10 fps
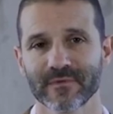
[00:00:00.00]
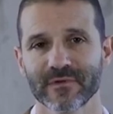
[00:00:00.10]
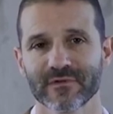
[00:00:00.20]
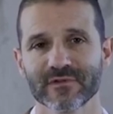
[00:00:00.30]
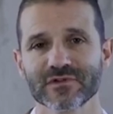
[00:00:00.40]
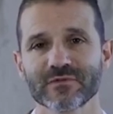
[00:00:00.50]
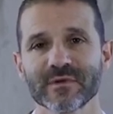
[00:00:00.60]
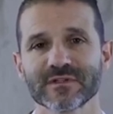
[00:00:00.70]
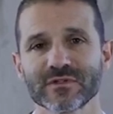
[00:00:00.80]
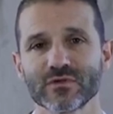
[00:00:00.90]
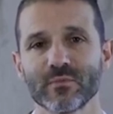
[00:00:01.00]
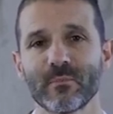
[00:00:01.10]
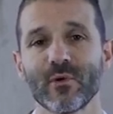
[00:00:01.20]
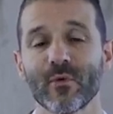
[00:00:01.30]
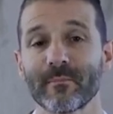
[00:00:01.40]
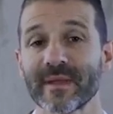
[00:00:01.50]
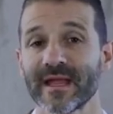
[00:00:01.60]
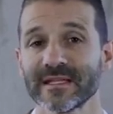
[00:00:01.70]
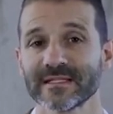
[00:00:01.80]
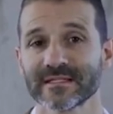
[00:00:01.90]
these instruments to pull
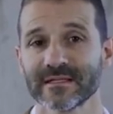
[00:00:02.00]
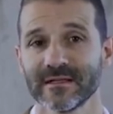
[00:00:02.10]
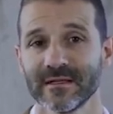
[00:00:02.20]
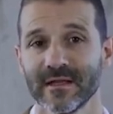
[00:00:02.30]
pins